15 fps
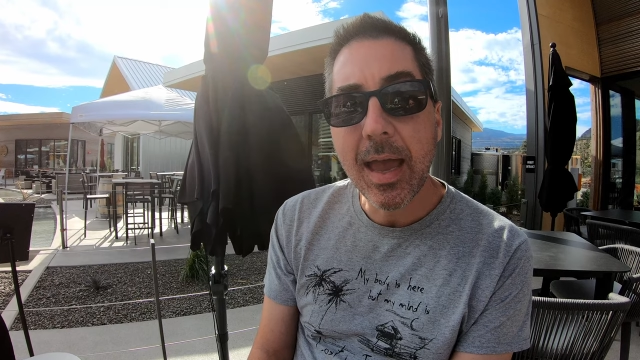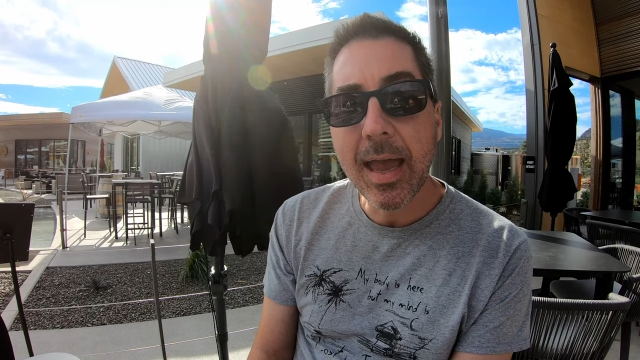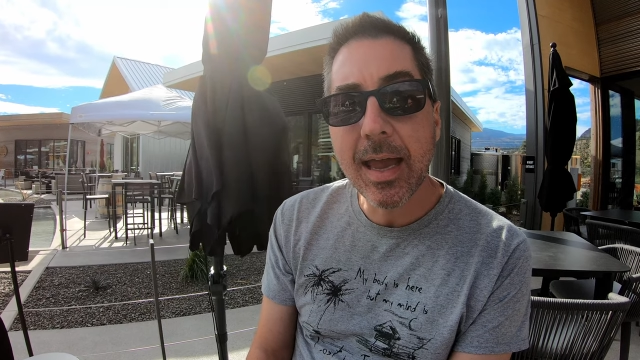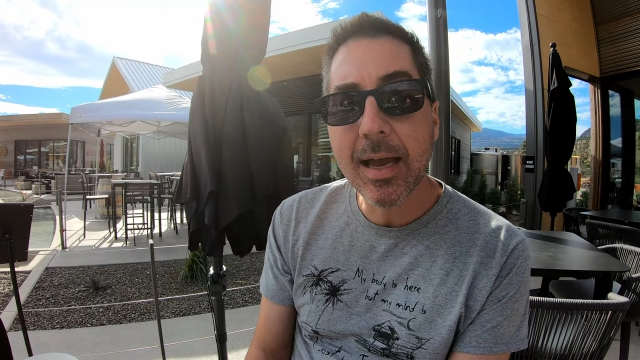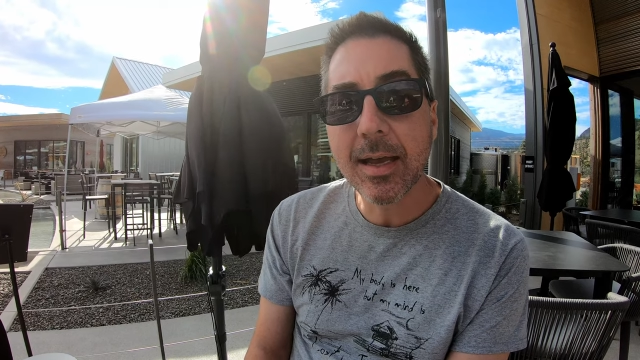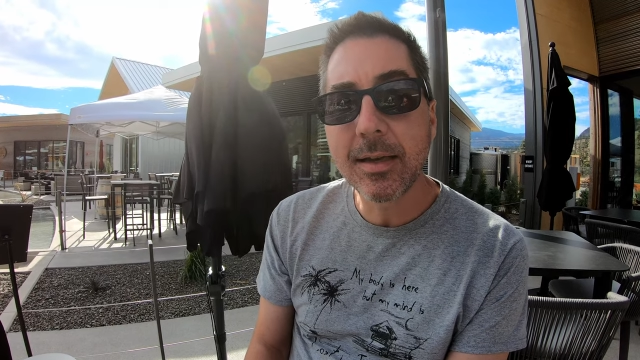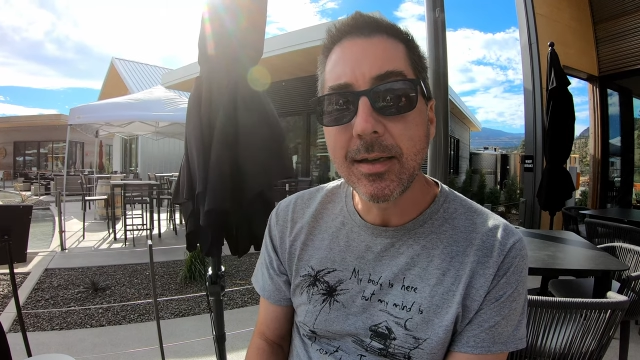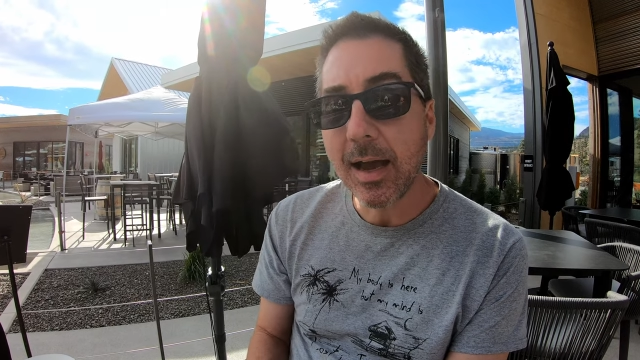
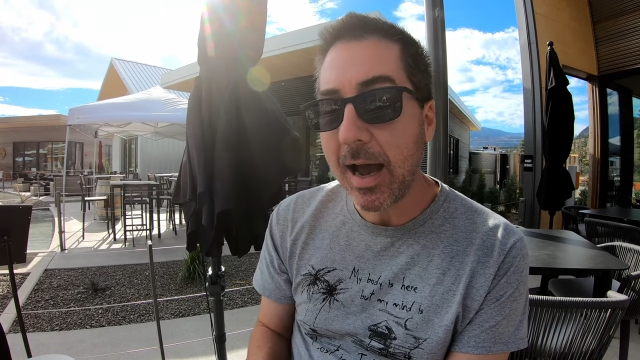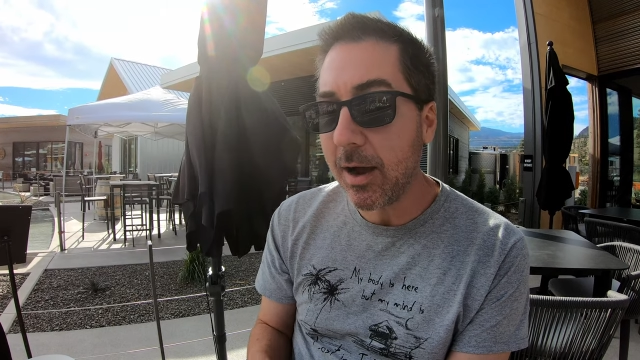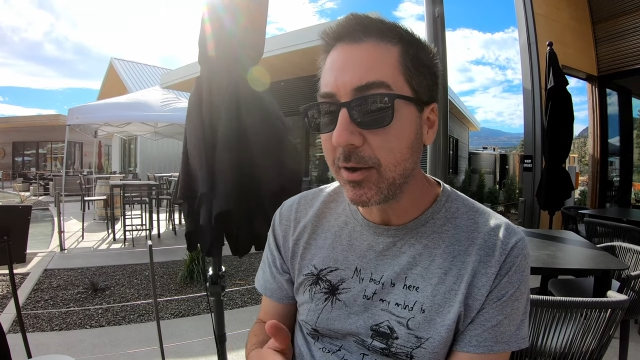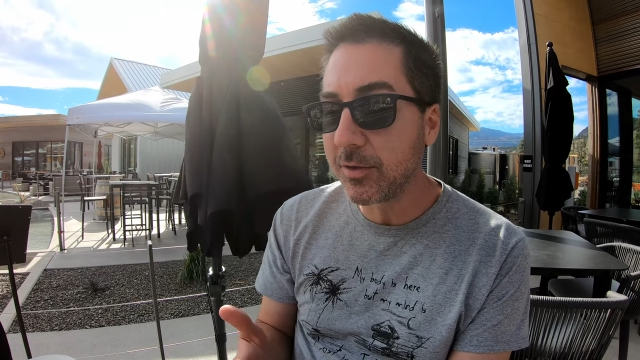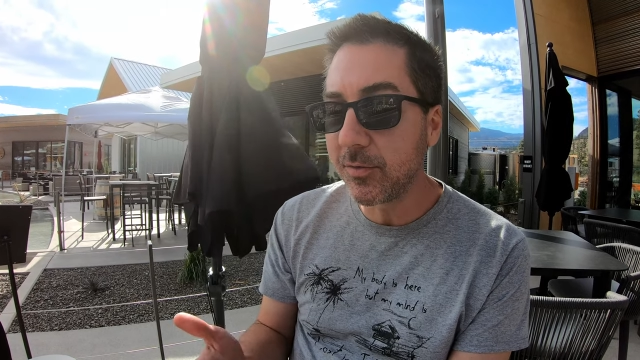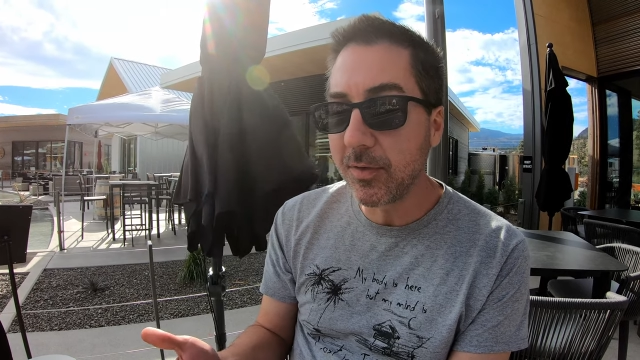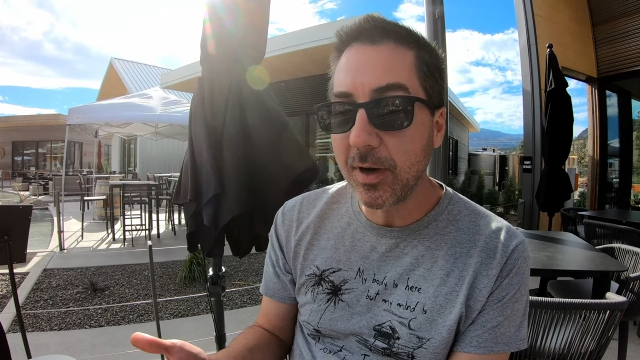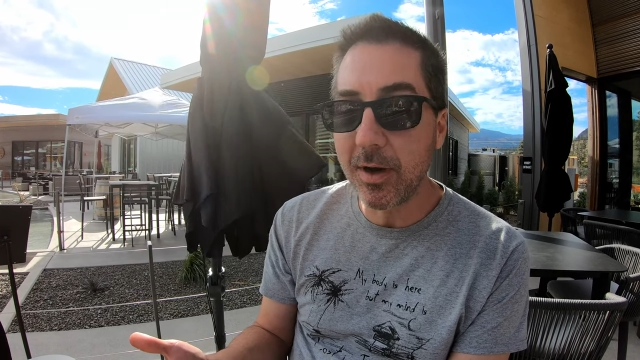And I
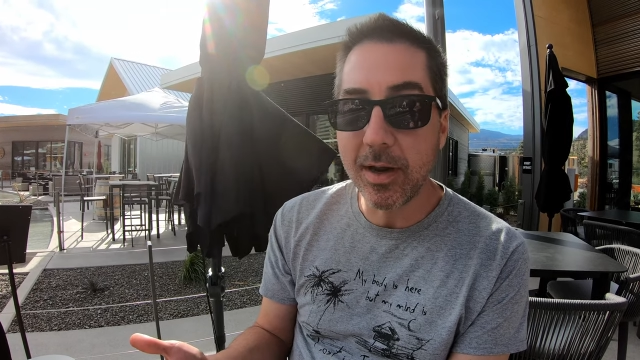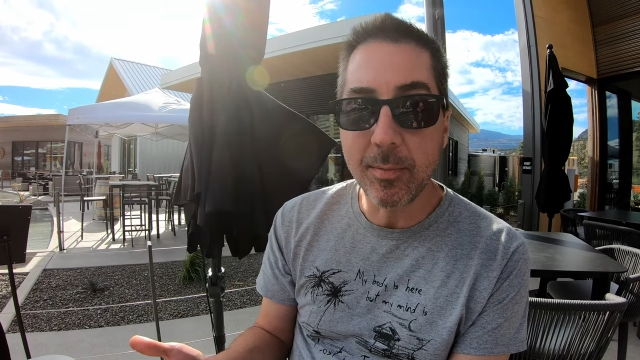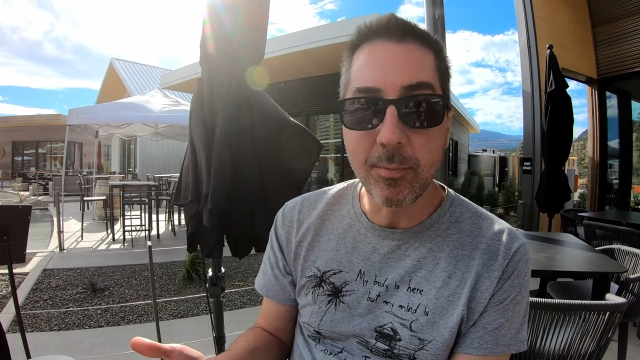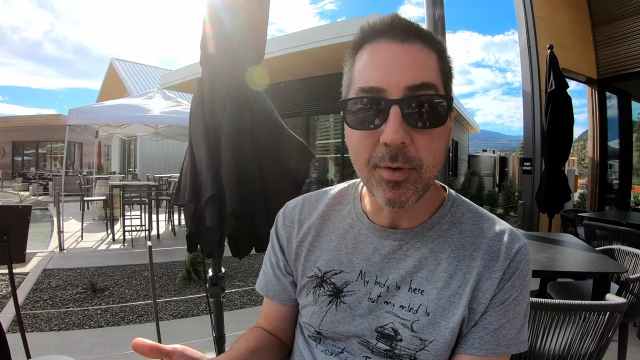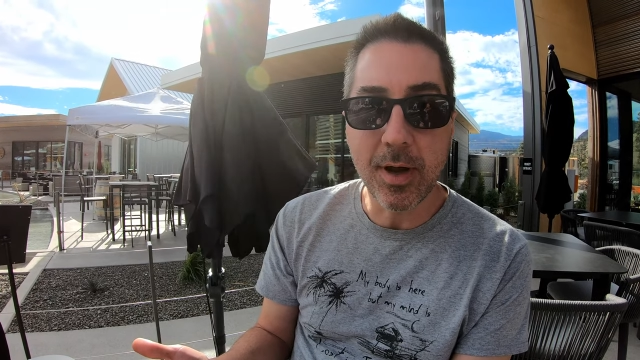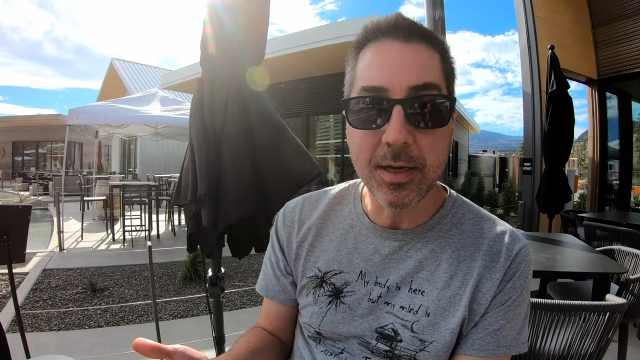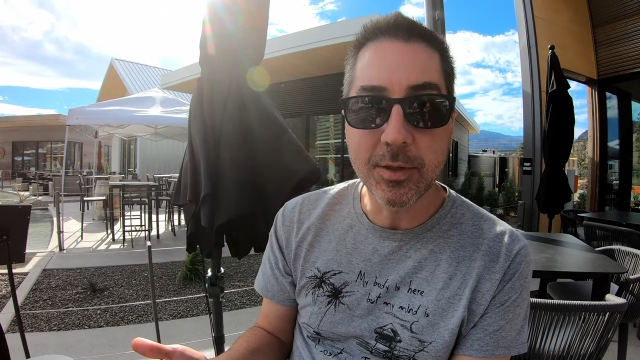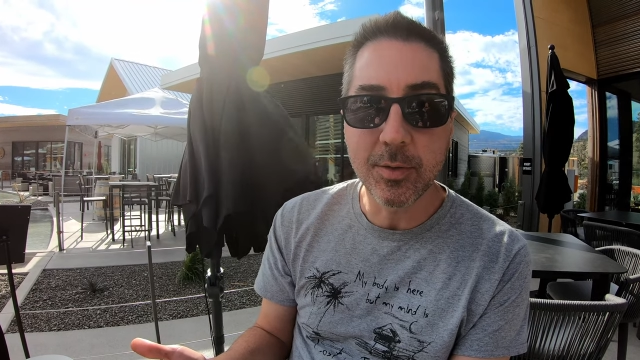was very
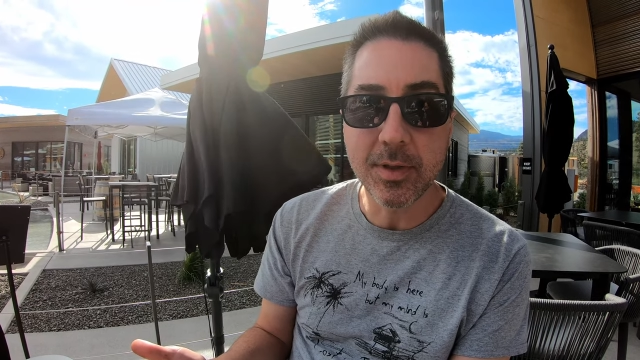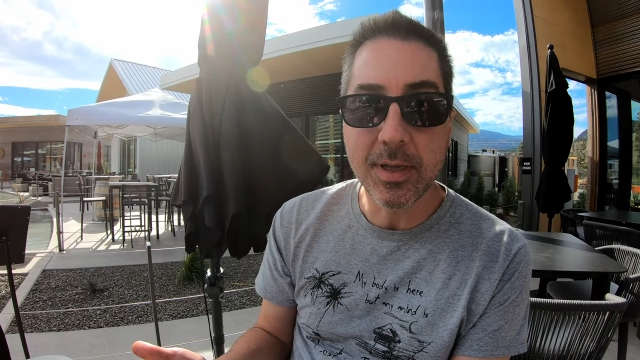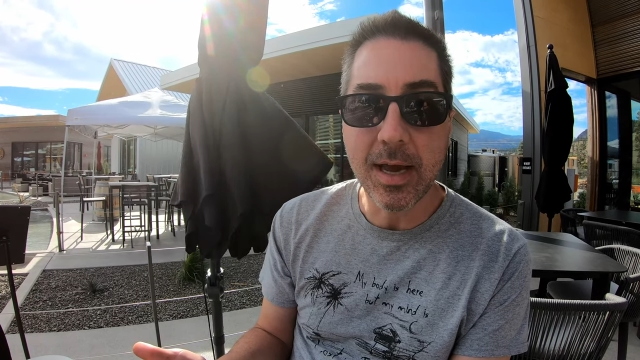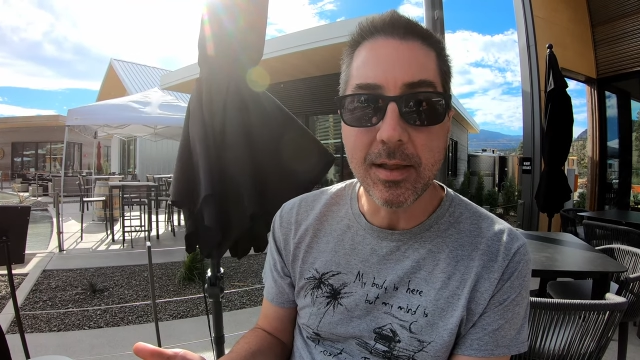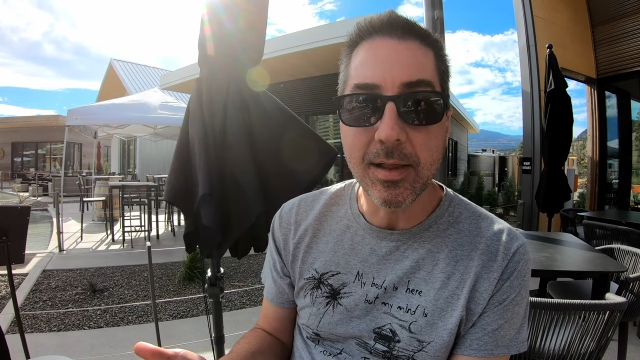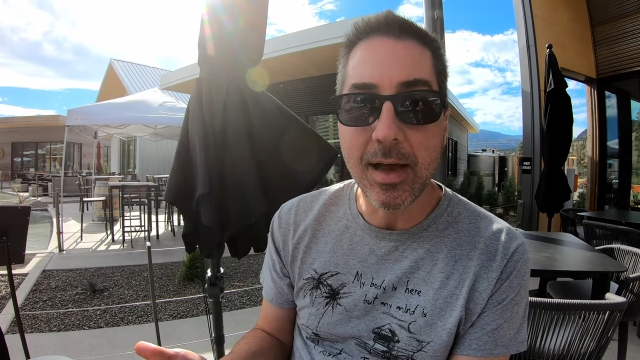impressed with that